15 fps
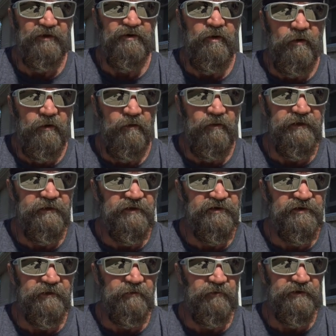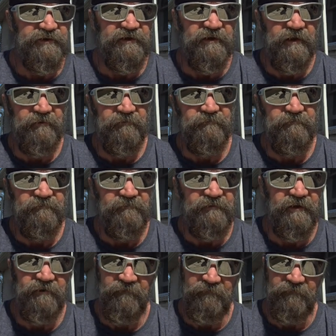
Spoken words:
goal initially was to get, you know,